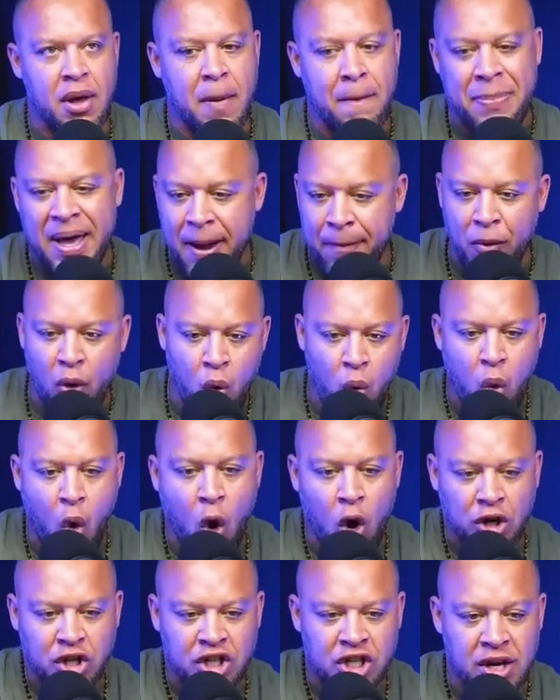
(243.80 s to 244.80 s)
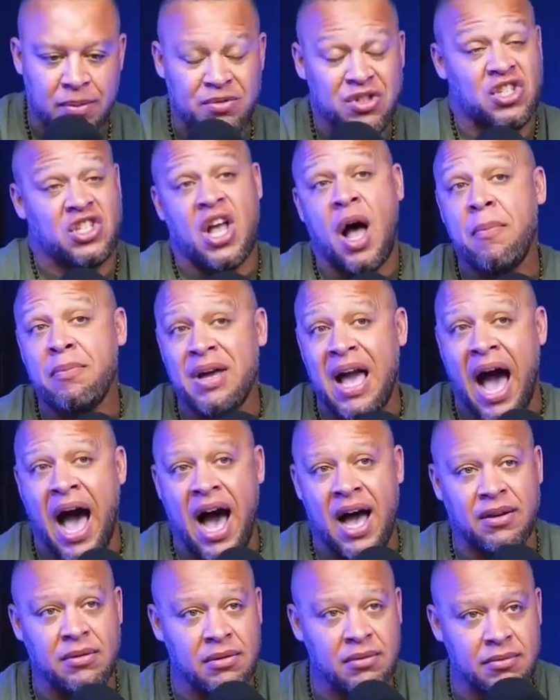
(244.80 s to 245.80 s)
people worshiped some
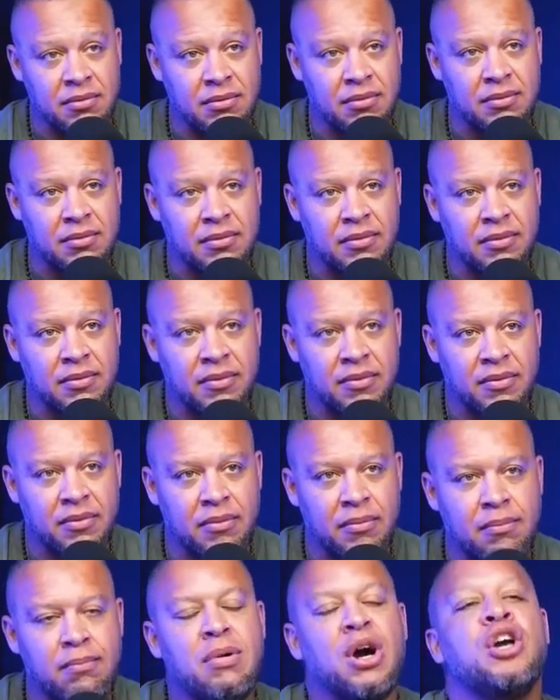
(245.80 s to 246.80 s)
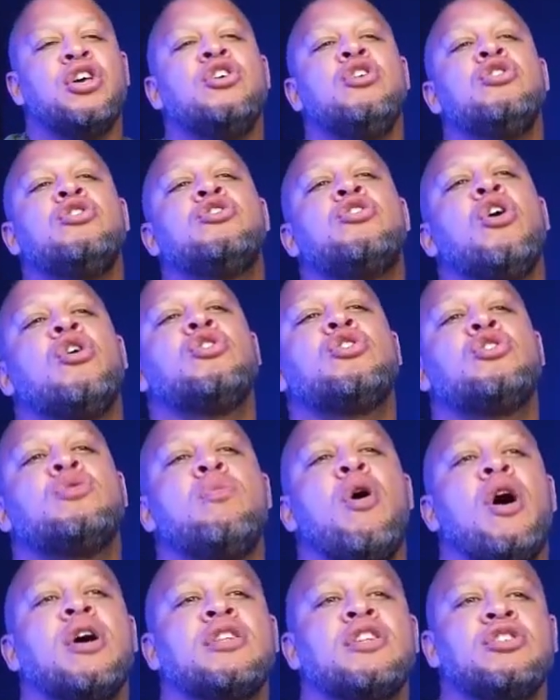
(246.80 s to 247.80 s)
God, but you're so
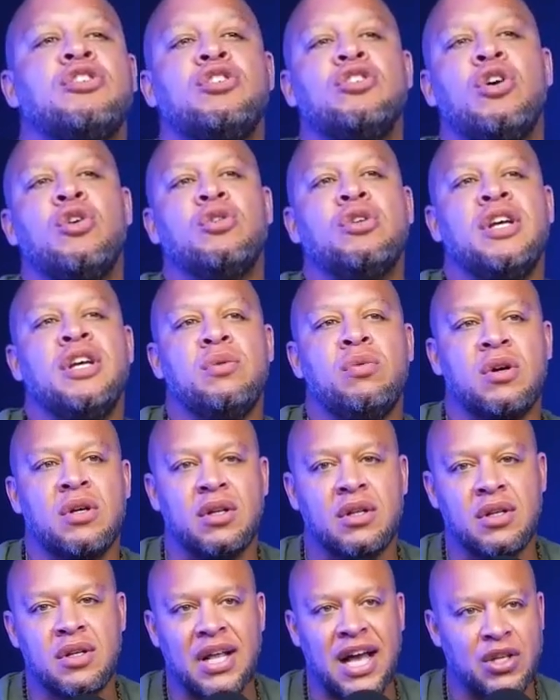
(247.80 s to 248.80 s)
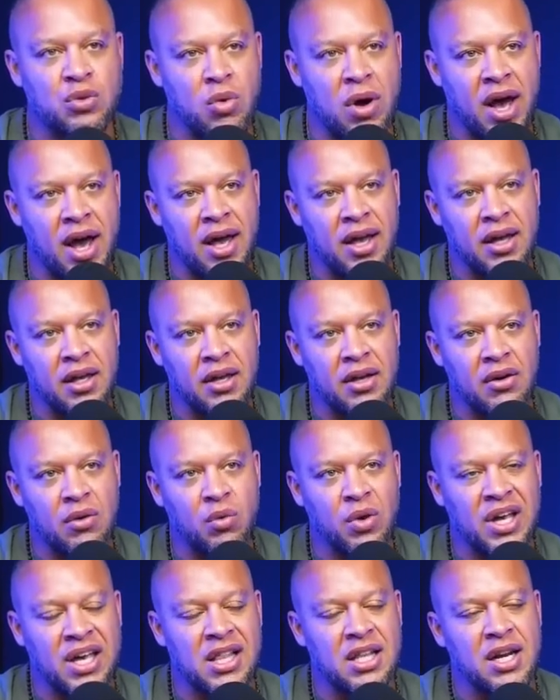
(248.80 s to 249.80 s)
smart that you don't need one. That's why
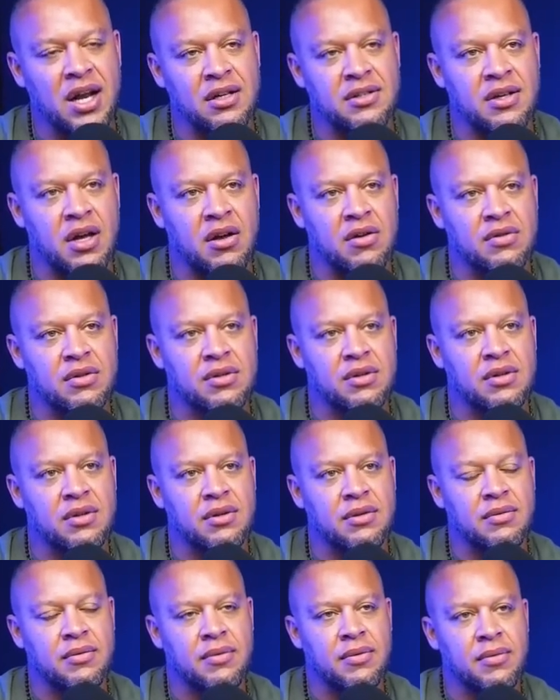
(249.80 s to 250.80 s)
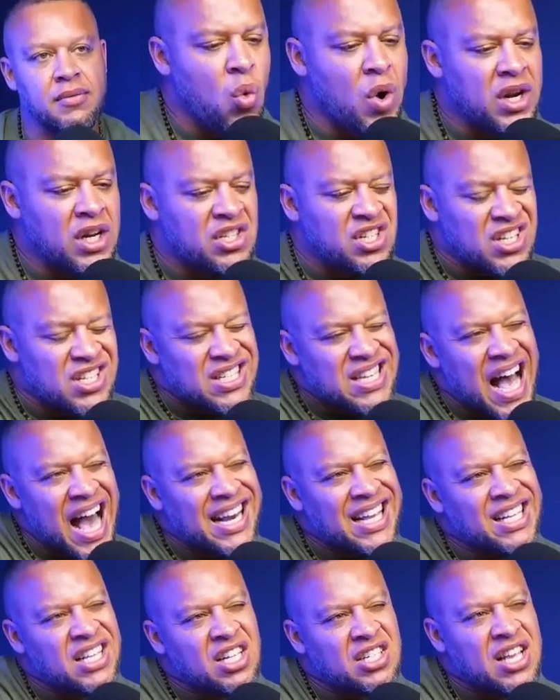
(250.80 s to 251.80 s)
we're killing ourselves. When a
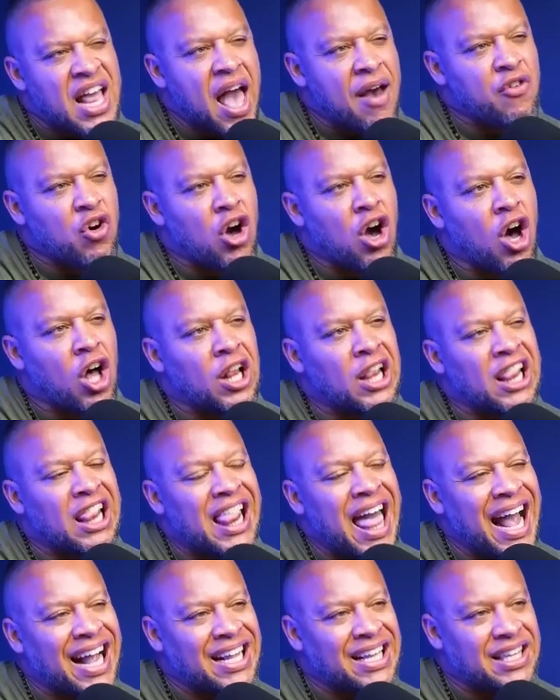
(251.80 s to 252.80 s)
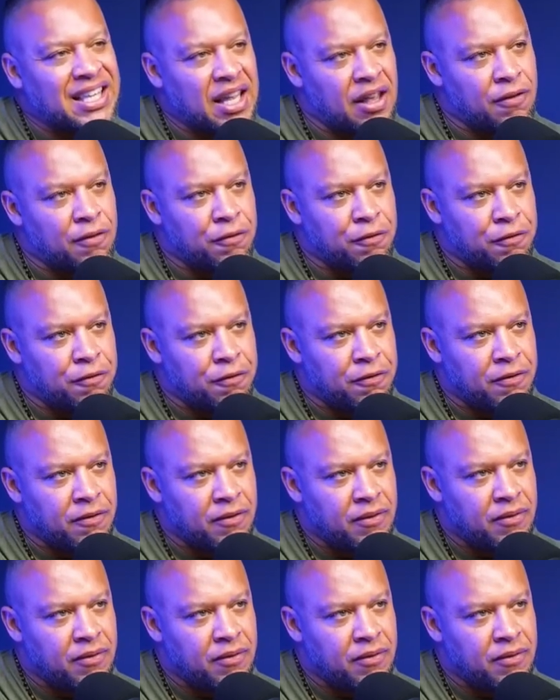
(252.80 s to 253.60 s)
society doesn't have a collective